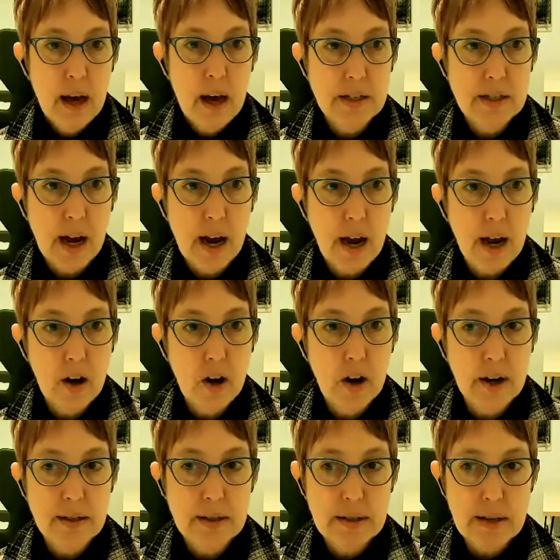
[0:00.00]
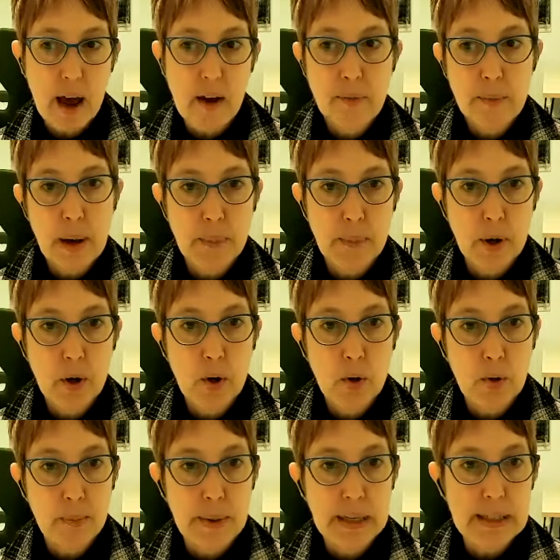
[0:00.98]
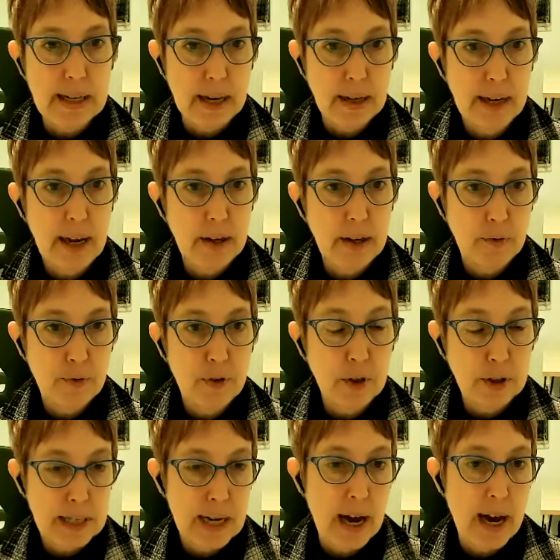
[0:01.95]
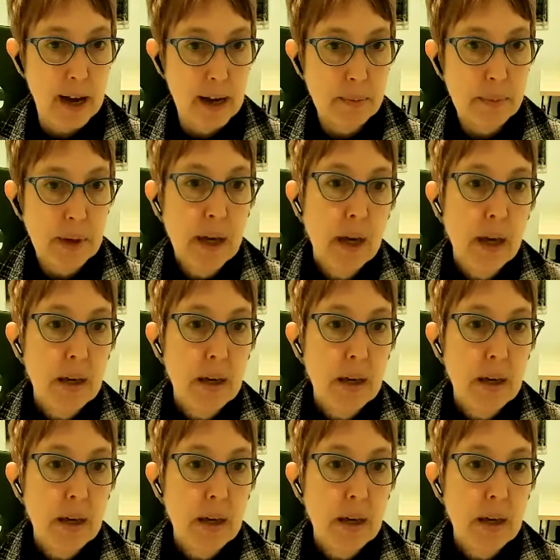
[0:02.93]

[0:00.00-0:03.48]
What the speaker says: to hire a staff member who would be dedicated full time